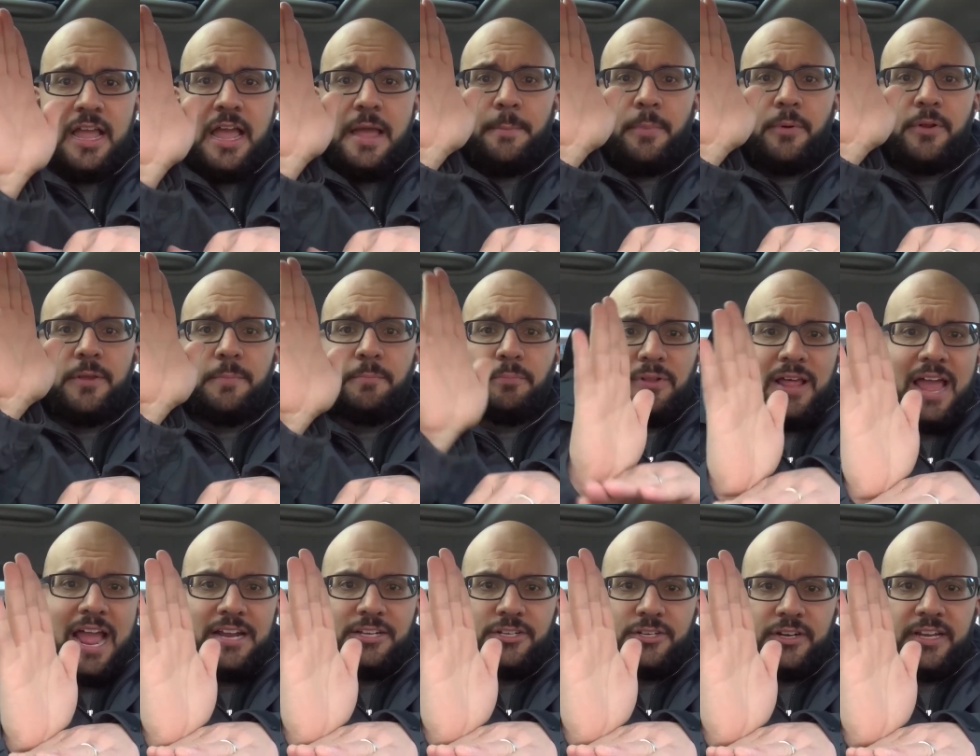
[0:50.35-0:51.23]
But when you
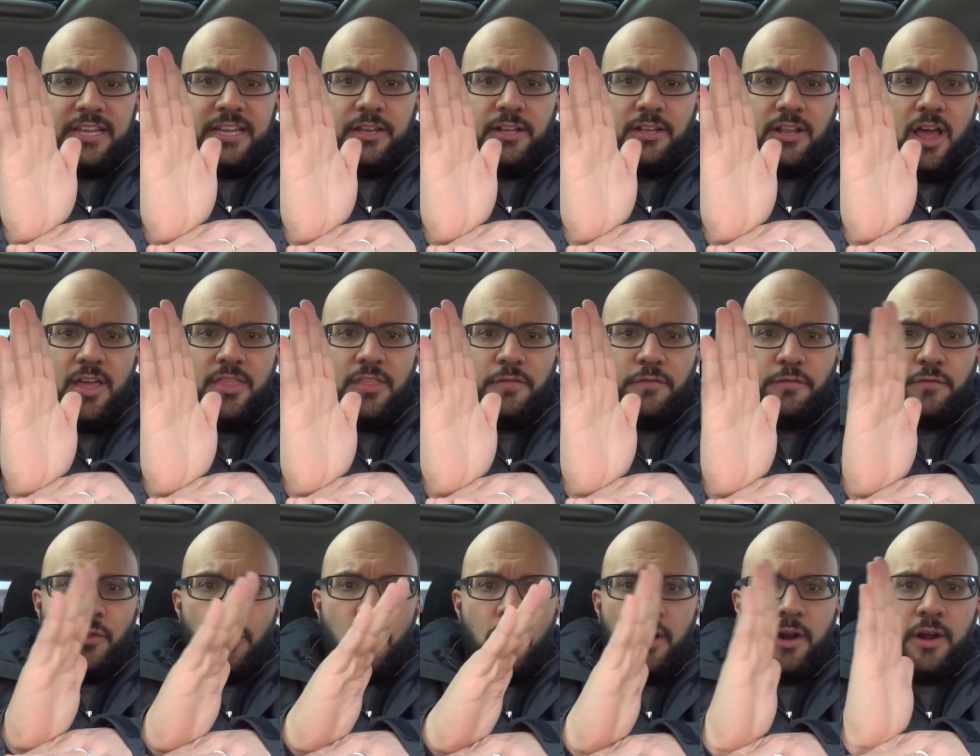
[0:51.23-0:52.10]
plant your heel on the
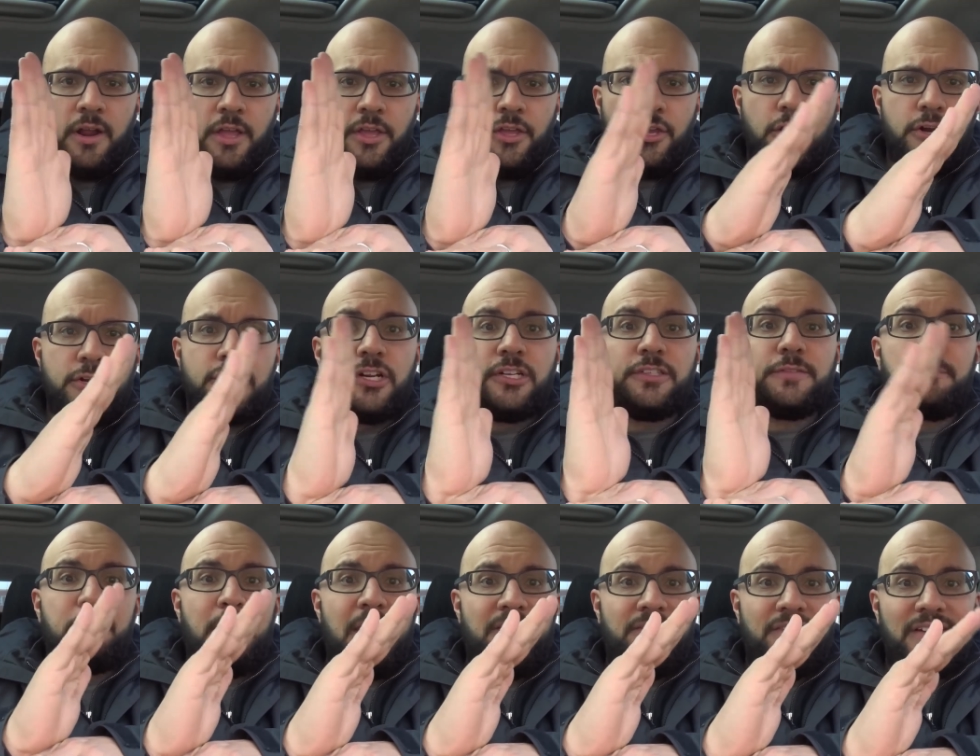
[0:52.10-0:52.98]
floor, you're
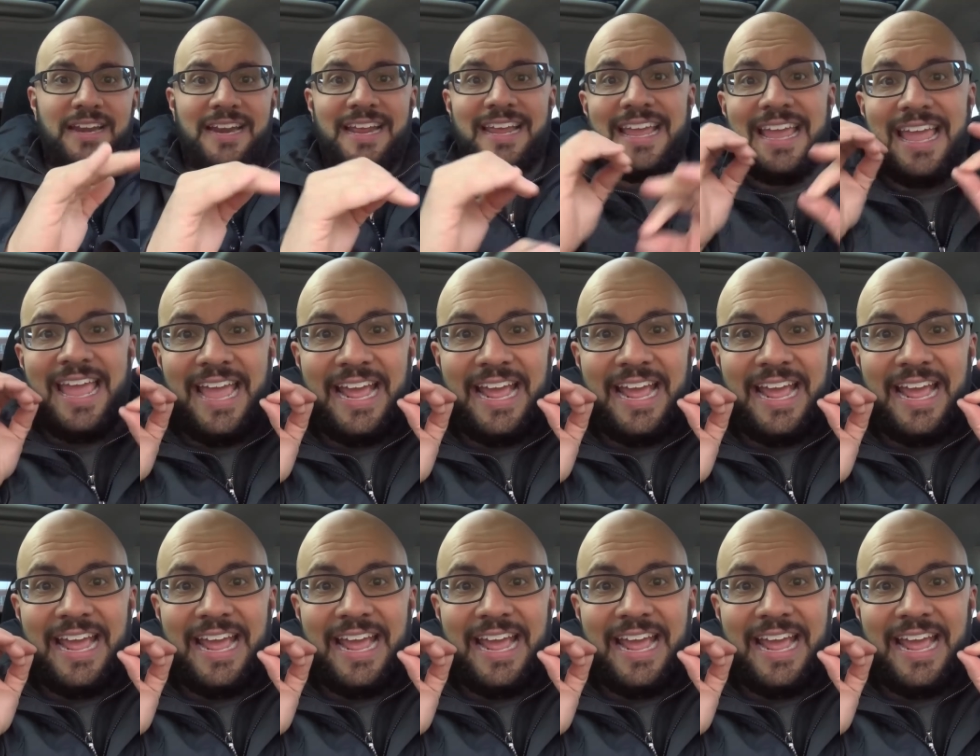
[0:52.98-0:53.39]
just pivoting.